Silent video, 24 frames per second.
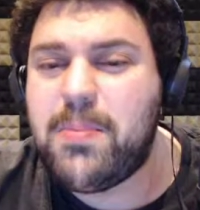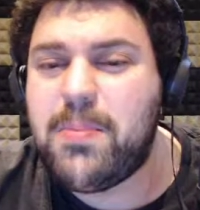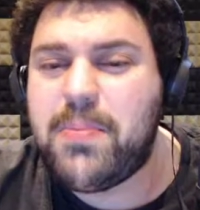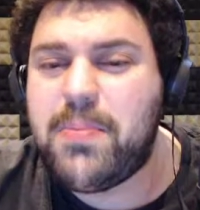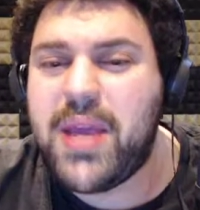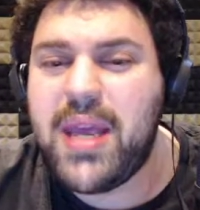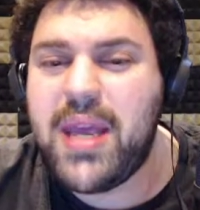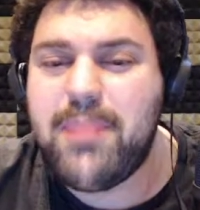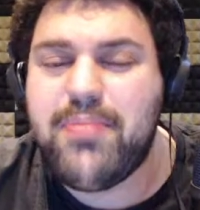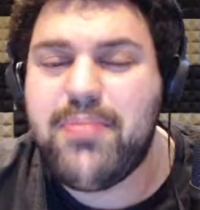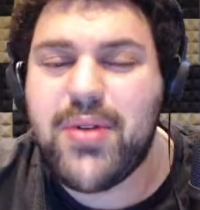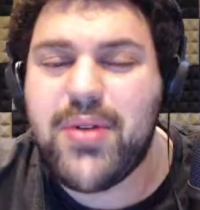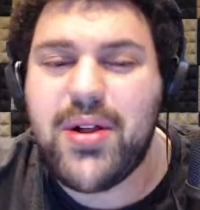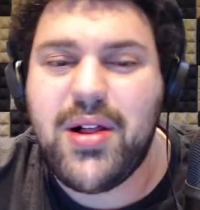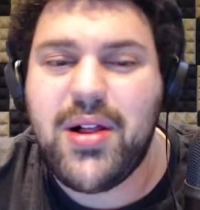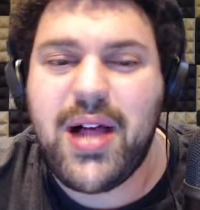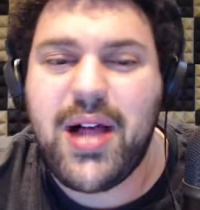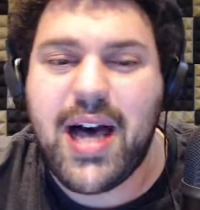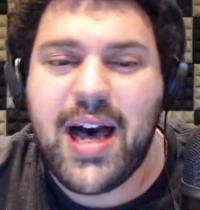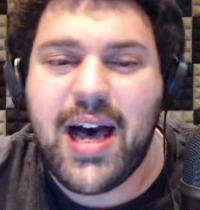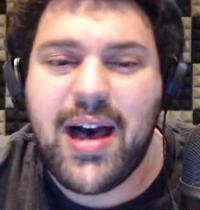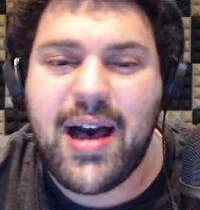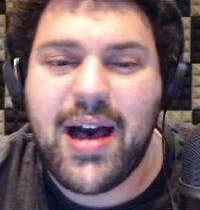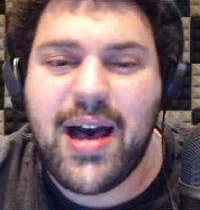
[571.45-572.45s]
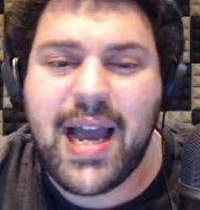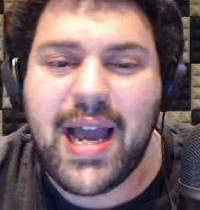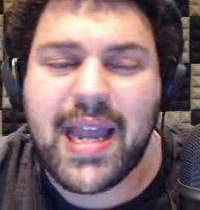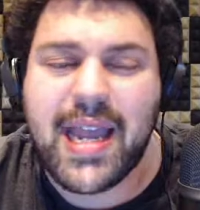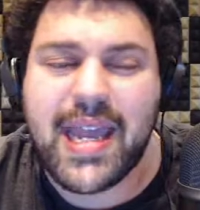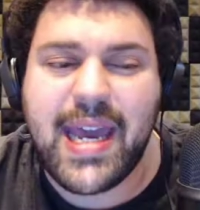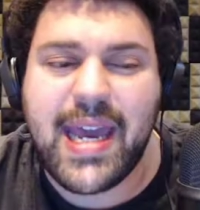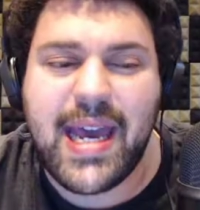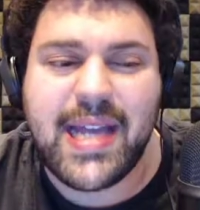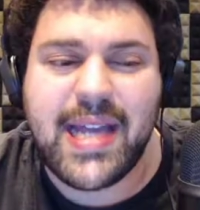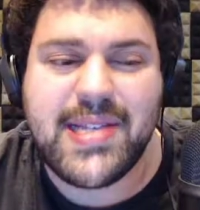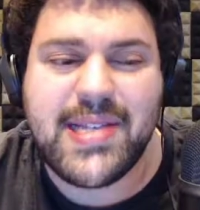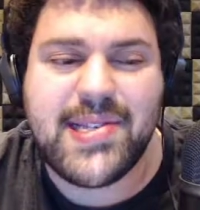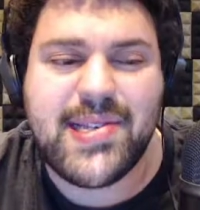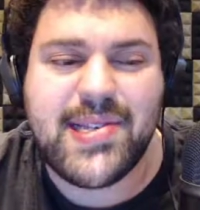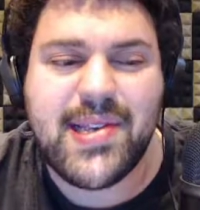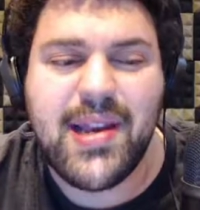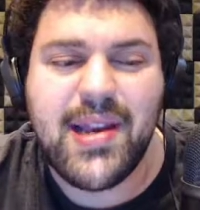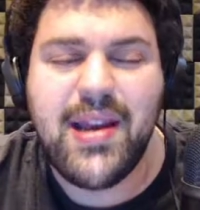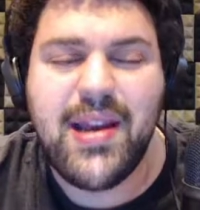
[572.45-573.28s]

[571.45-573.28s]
people? I guess.